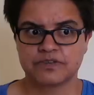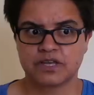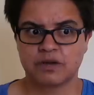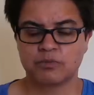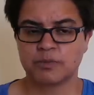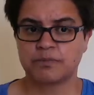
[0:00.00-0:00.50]

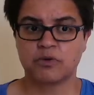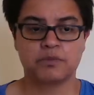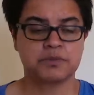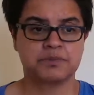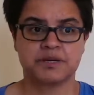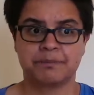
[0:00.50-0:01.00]
And we're
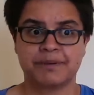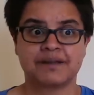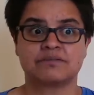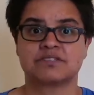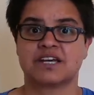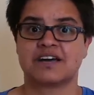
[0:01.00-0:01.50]
probably
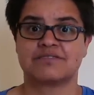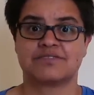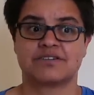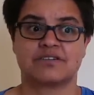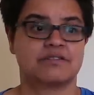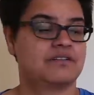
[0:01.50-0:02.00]
about to have
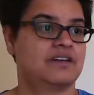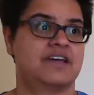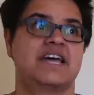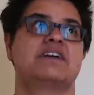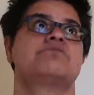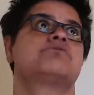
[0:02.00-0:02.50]

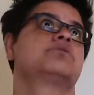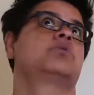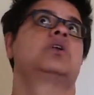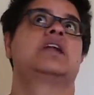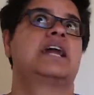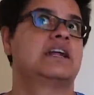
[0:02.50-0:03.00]

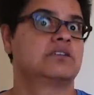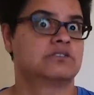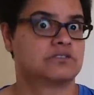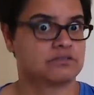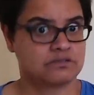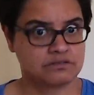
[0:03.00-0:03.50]
everyone
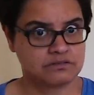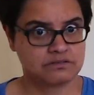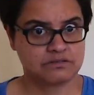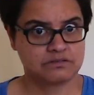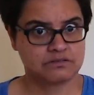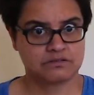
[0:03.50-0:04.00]
land
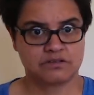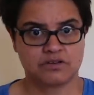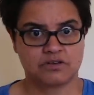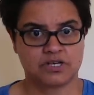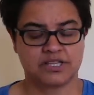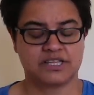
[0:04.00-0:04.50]

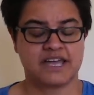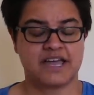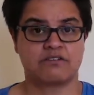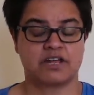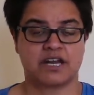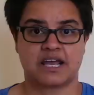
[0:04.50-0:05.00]
in the
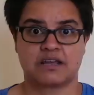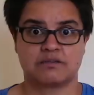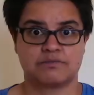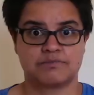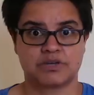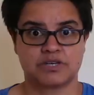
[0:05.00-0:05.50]
area now,
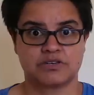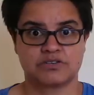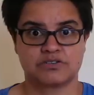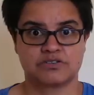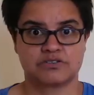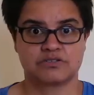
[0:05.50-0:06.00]

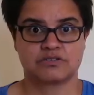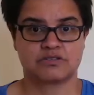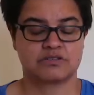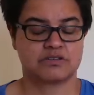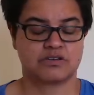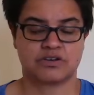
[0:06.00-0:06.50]
because
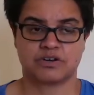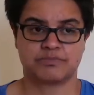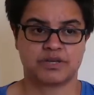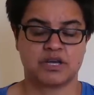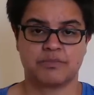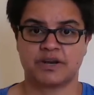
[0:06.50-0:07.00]
they're going to
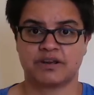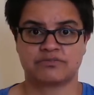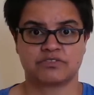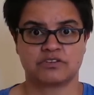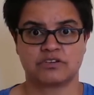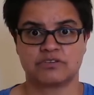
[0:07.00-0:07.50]
be coming
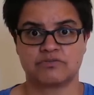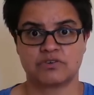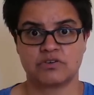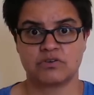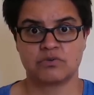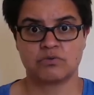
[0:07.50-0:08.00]
after the
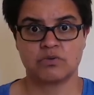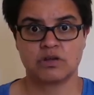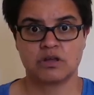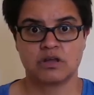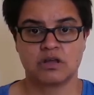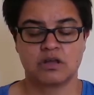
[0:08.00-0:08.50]
Nauvoo.
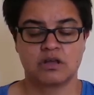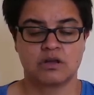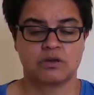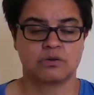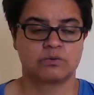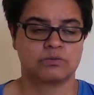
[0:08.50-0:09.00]

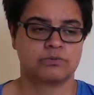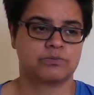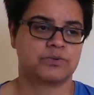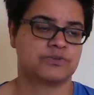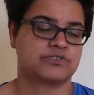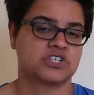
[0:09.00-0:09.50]

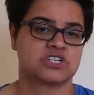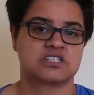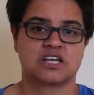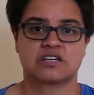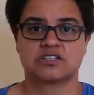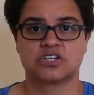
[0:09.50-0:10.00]
We've just
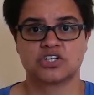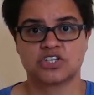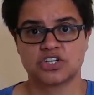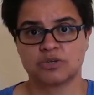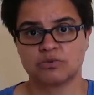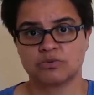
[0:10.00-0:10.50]
had to
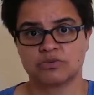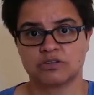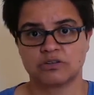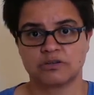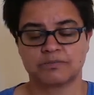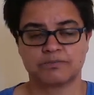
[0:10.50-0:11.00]
shoot
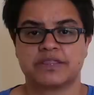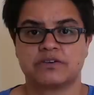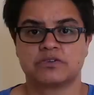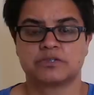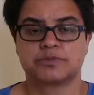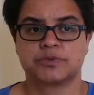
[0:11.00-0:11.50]
the
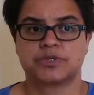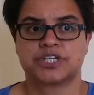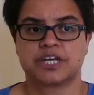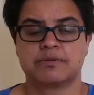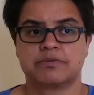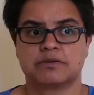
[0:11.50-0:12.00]
hospital
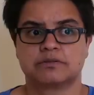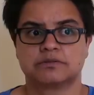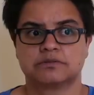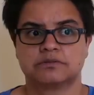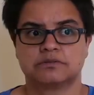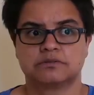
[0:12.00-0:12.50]
ship.
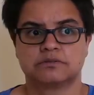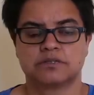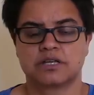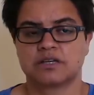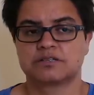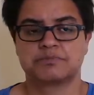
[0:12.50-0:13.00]

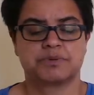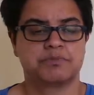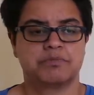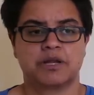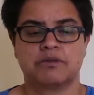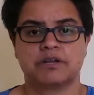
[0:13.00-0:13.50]
That's been
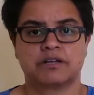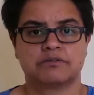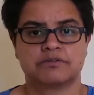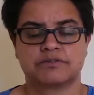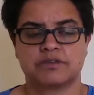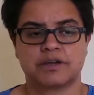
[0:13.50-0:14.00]
blown out
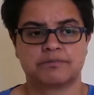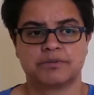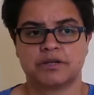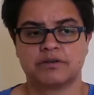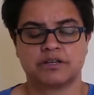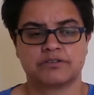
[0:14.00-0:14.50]

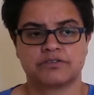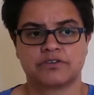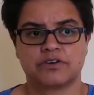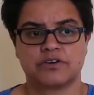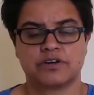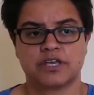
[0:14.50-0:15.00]
the
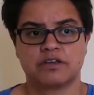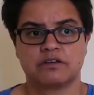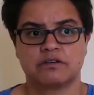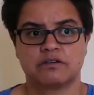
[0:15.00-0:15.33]
sky.